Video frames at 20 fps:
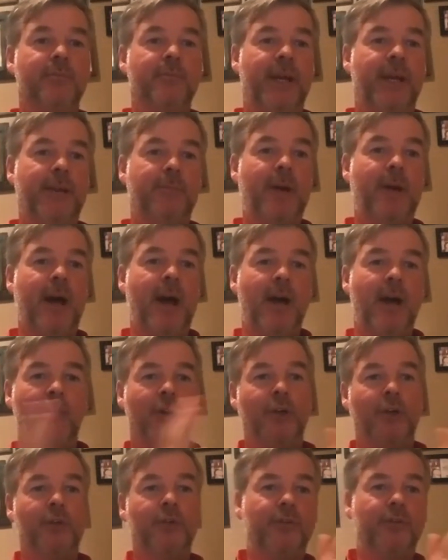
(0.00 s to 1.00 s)
might pan
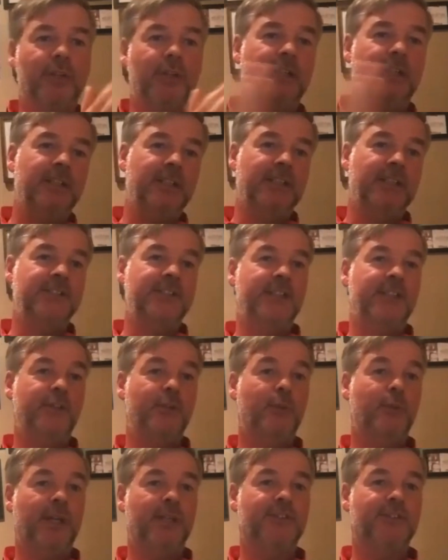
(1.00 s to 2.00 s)
out over, let's say,
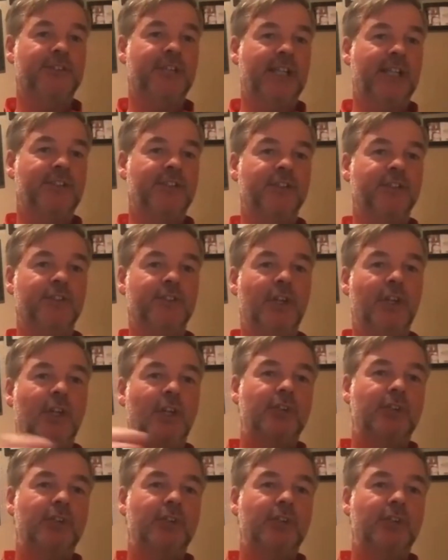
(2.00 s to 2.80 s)
12 sessions.